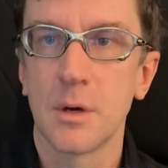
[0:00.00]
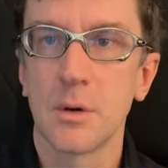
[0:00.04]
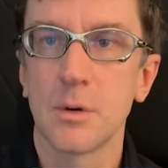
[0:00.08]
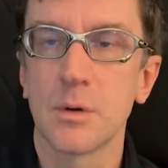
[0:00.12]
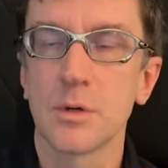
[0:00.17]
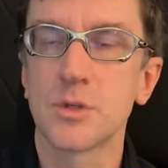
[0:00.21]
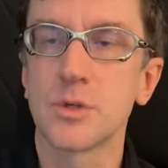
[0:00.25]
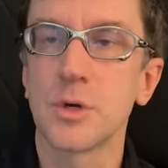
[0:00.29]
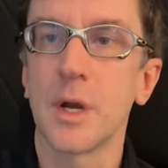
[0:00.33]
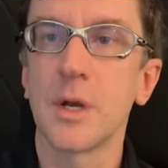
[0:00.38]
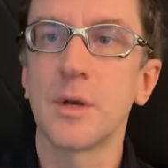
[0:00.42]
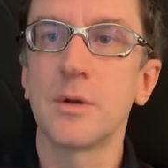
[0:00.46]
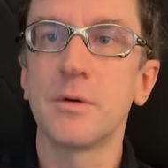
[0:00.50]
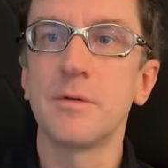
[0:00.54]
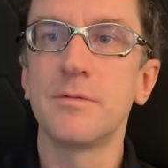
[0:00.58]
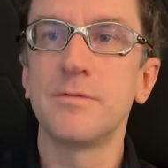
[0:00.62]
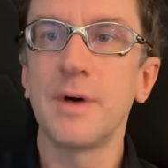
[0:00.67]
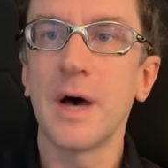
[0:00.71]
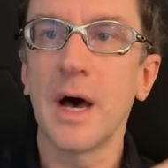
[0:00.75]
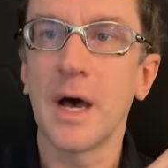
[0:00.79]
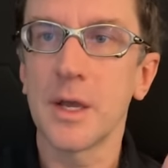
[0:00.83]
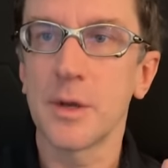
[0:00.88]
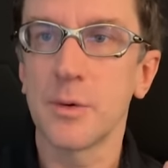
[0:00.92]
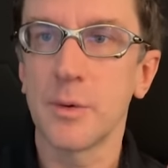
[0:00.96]
We're trying to
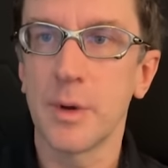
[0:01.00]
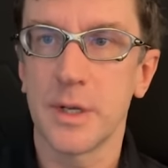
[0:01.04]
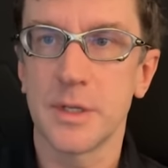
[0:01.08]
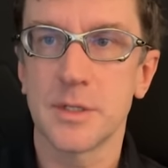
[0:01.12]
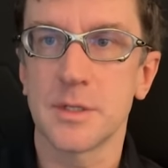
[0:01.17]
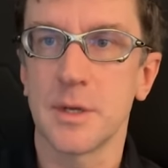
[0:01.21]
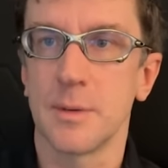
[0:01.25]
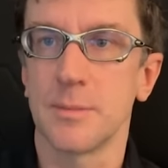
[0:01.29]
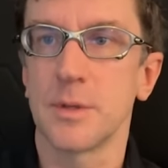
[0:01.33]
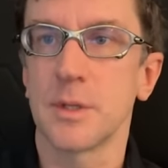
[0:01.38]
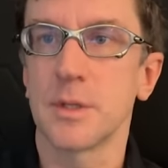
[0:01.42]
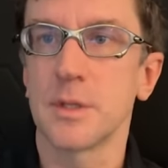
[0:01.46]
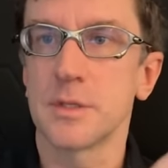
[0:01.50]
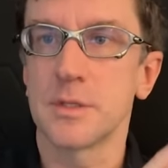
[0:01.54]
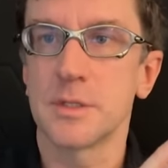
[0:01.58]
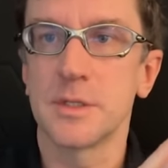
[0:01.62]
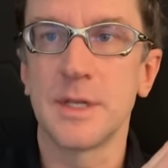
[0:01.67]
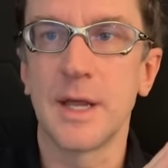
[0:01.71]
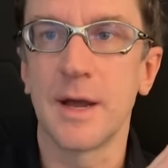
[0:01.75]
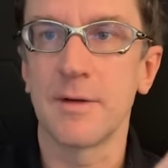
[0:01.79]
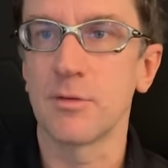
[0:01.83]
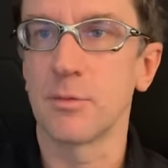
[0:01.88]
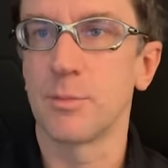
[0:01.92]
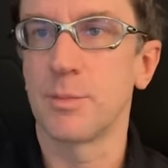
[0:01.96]
evaluate something that's
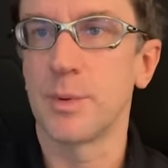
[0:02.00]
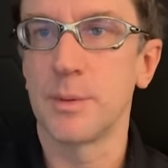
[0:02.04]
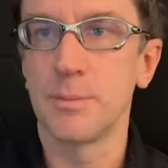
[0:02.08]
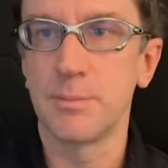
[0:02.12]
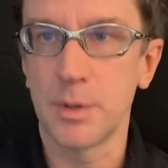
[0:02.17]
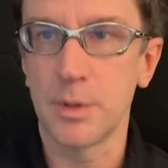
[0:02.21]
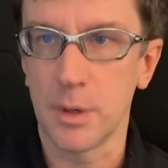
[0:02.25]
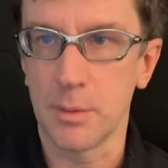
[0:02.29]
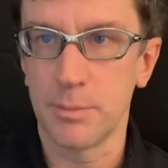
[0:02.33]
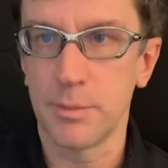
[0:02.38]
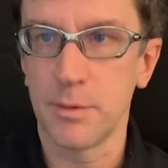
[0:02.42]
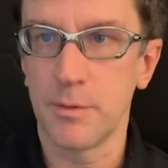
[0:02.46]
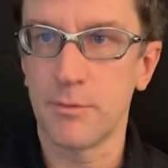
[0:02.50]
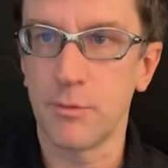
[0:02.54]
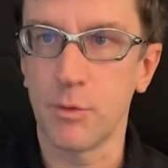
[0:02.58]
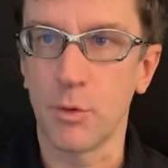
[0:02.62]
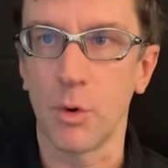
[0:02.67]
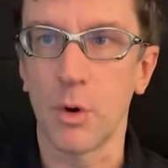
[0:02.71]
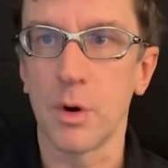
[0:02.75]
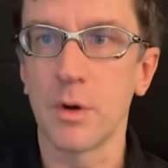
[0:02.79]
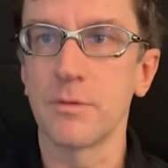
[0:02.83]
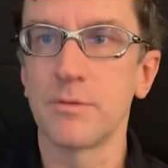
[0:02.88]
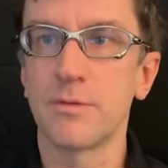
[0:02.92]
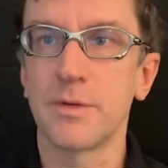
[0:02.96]
never been built
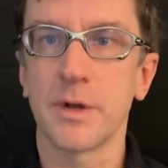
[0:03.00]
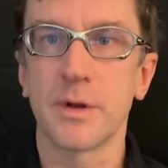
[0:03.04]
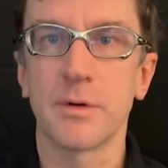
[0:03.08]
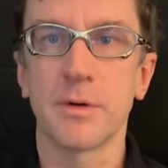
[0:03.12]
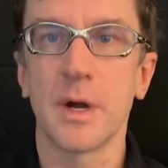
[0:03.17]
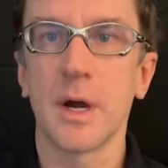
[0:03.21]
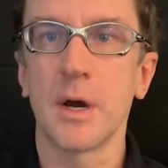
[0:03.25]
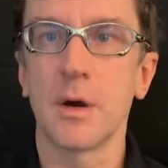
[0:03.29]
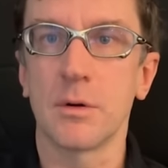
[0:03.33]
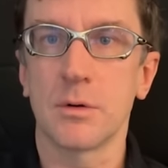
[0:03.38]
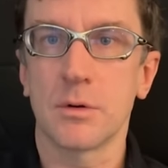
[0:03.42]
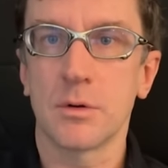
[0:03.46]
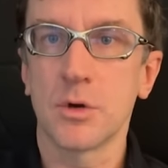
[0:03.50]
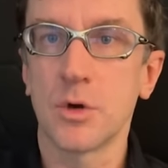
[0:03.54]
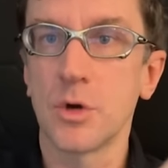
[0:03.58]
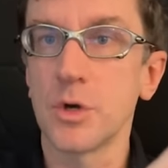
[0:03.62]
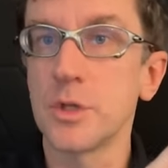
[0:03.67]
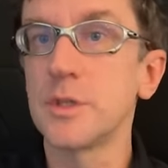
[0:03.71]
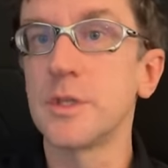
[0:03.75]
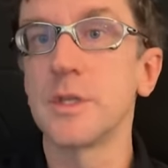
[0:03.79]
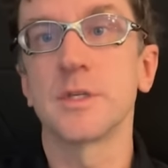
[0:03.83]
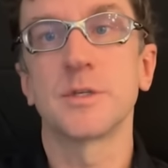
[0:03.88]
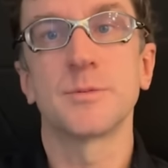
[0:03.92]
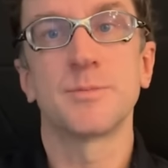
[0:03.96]
before and figure out,
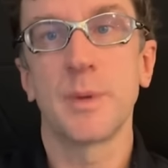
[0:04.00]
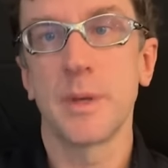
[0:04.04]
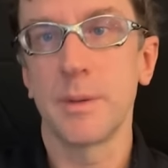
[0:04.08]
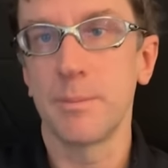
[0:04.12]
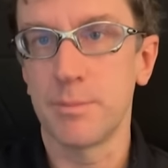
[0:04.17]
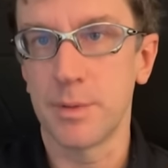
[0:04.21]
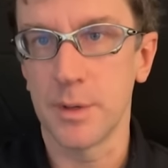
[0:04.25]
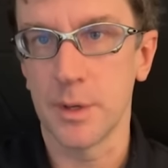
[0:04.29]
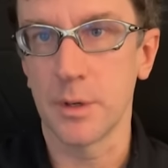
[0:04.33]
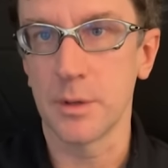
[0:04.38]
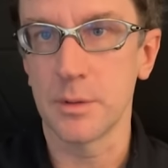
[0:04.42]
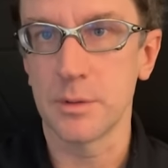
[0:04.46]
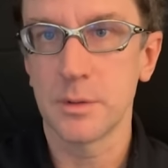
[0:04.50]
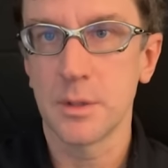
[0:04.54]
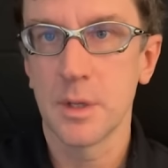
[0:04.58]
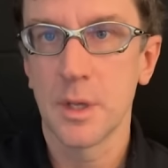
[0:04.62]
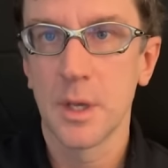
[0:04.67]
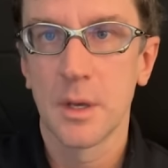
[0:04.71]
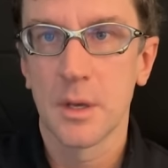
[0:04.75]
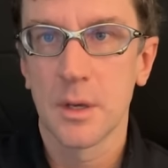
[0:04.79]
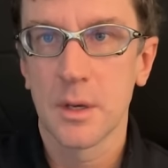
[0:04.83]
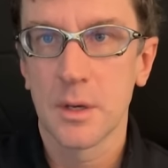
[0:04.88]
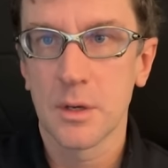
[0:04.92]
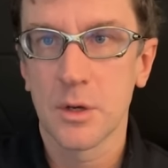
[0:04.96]
could this be built?
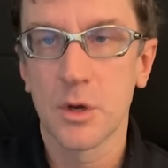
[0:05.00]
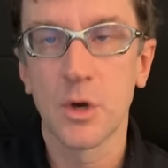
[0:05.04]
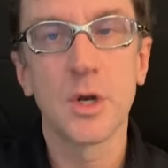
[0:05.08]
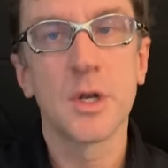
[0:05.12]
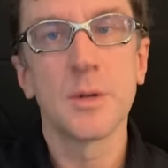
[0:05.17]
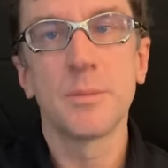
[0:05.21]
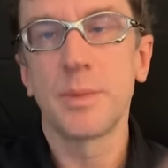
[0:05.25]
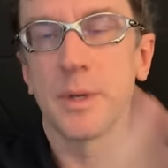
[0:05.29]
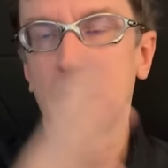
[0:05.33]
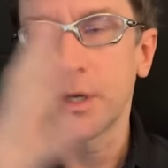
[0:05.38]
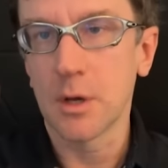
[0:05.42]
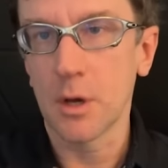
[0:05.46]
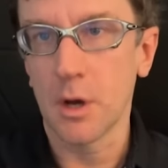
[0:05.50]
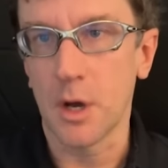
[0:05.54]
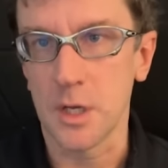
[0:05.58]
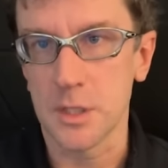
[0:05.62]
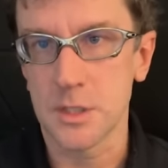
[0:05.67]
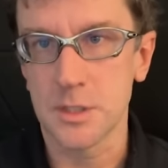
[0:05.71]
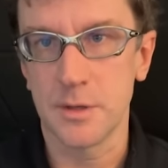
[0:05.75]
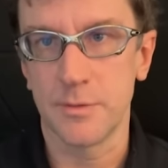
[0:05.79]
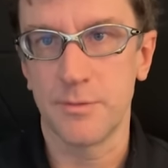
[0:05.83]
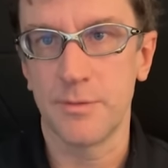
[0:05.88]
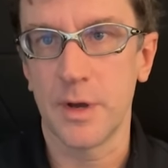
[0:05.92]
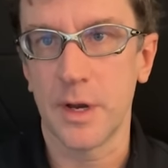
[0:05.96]
Could it be
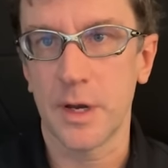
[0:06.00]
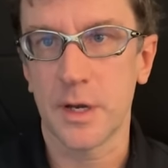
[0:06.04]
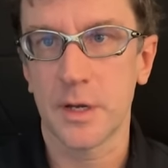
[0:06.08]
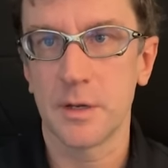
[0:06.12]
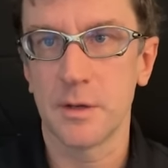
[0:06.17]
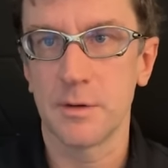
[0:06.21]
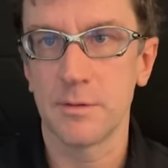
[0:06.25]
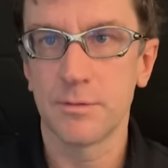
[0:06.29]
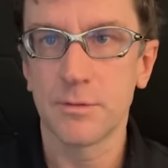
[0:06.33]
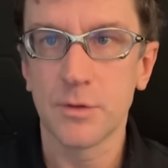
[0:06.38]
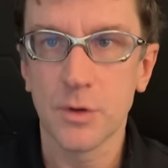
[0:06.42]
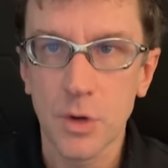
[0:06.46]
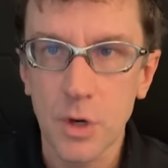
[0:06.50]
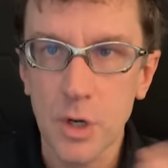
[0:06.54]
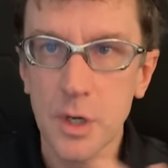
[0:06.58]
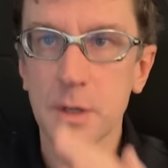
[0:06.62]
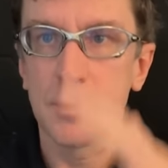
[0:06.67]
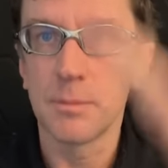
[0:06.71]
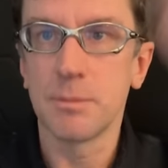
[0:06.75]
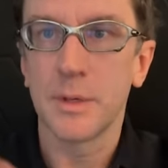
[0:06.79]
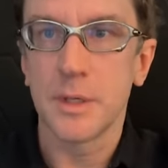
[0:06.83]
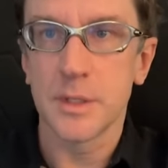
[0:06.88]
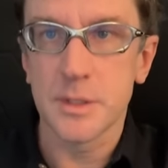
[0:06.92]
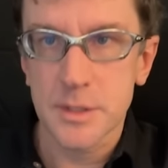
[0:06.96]
cost effective? Could
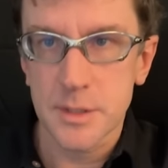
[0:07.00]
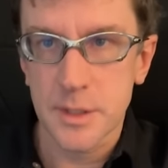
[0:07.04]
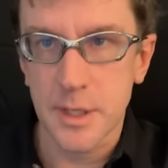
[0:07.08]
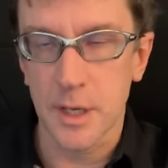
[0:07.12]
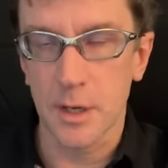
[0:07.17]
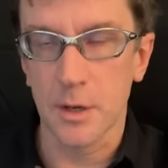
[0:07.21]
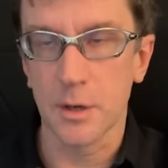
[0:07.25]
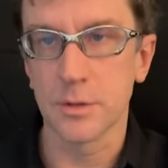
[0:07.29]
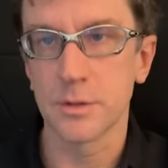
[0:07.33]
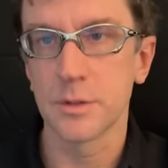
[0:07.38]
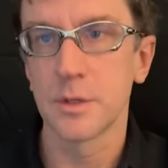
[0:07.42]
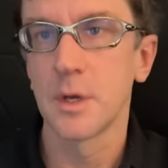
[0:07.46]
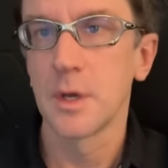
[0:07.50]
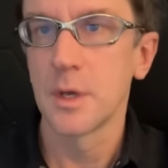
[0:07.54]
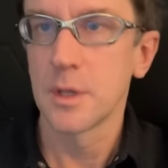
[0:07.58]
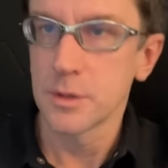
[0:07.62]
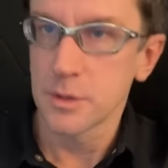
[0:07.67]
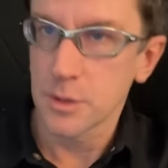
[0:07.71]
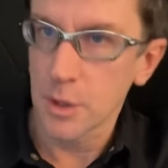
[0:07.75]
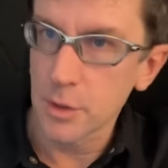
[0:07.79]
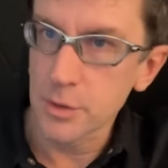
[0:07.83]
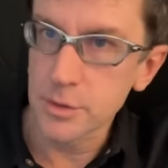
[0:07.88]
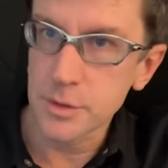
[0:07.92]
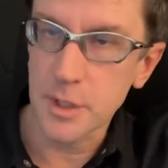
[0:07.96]
it be scaled?
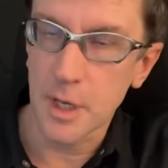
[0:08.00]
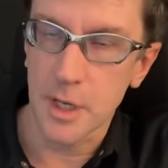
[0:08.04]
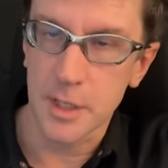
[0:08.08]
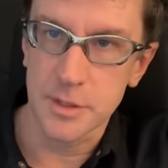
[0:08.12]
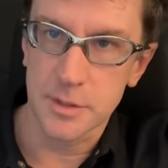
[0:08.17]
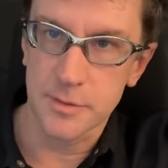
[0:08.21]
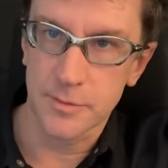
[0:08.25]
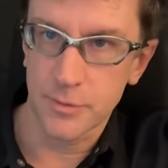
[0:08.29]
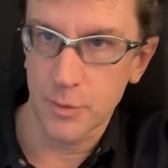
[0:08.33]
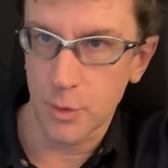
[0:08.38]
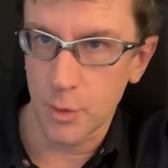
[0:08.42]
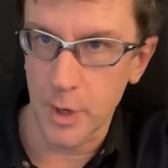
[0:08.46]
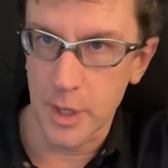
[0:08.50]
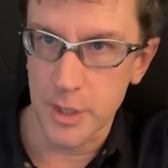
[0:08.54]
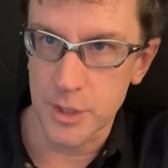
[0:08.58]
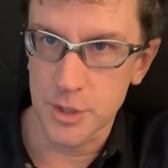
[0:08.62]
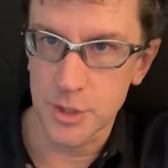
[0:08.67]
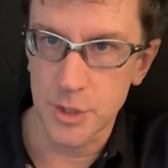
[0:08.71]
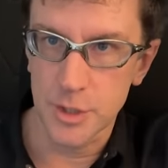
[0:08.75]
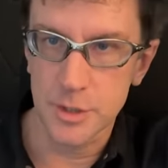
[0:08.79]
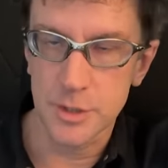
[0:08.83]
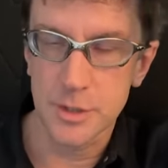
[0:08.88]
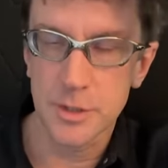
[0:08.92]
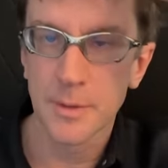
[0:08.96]
Those kinds of
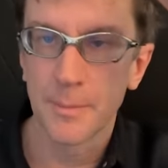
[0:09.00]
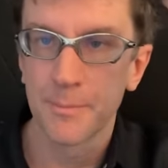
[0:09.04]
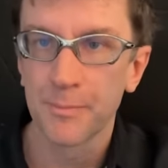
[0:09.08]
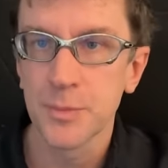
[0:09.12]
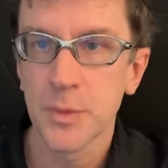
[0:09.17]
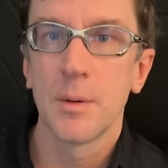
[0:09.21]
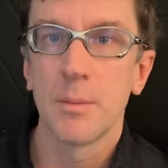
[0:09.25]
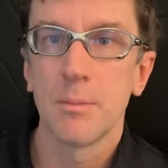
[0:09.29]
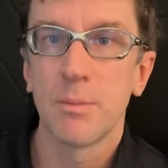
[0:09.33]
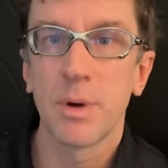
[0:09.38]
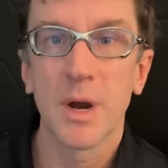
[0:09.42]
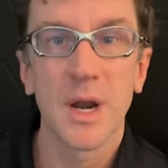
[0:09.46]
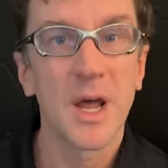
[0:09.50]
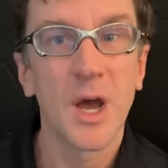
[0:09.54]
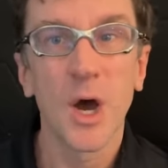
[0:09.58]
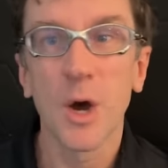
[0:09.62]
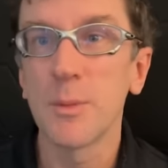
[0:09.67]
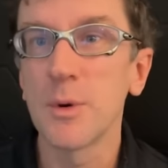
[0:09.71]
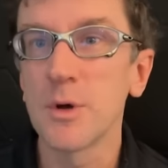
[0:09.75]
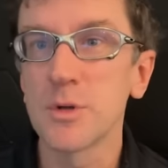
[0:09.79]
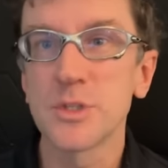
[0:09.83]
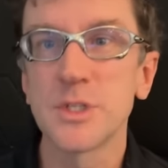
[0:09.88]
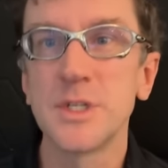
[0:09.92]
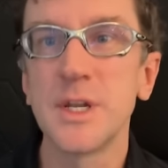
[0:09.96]
questions. But I
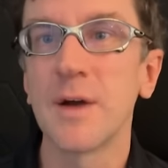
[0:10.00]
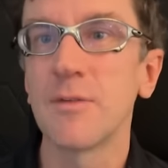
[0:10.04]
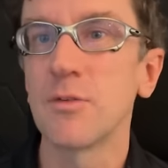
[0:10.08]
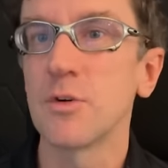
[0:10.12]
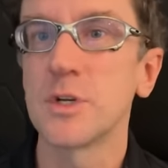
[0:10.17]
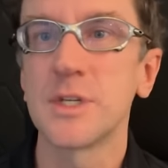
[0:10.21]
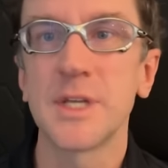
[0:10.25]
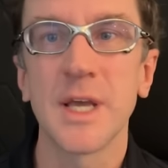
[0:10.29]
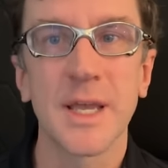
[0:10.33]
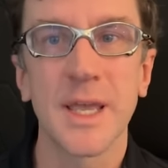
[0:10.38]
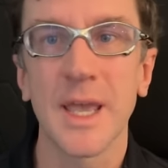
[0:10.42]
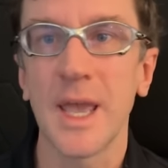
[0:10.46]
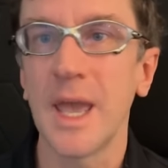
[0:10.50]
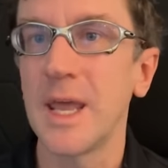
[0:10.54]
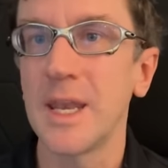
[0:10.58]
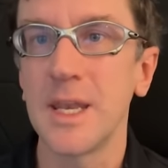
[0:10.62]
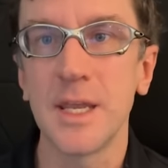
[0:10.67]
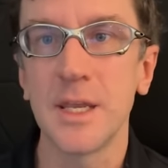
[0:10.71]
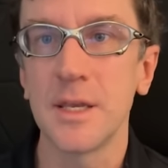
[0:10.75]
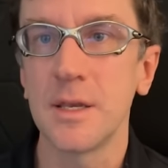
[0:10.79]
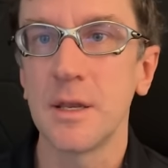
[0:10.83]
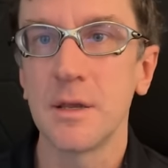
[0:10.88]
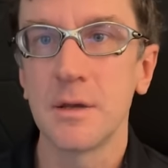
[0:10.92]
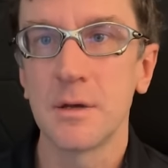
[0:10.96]
almost never take
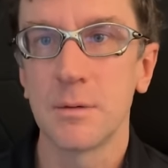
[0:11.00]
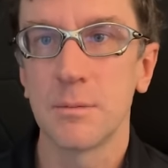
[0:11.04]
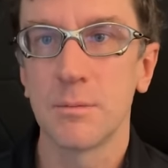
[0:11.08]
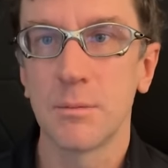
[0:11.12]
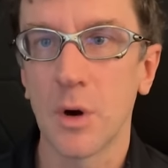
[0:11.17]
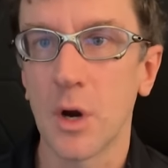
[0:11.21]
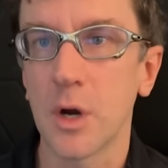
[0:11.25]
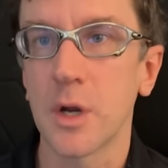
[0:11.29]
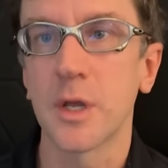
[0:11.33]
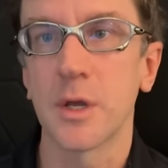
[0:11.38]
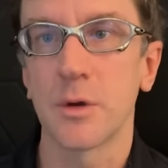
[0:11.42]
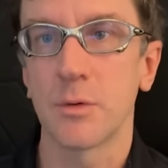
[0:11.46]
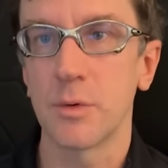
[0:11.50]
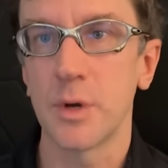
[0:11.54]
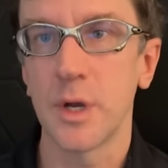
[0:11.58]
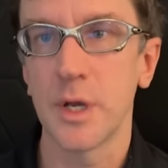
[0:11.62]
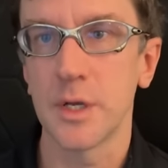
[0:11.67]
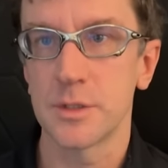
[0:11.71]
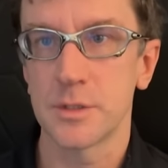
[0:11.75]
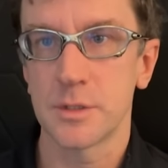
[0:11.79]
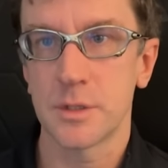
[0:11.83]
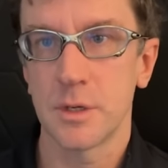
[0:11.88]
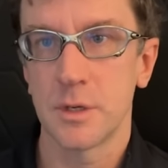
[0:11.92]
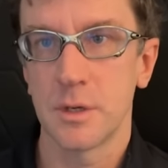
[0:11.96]
any market
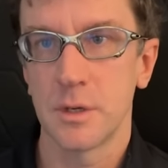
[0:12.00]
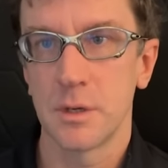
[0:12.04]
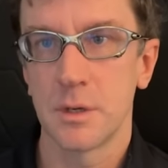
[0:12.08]
risk.